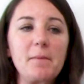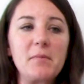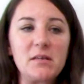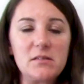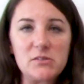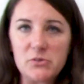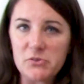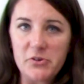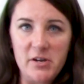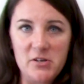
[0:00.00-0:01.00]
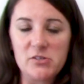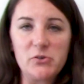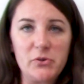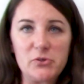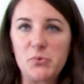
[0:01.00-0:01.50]
Many of the students are here
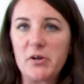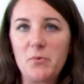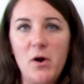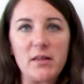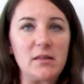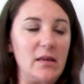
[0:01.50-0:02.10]
until they're 21,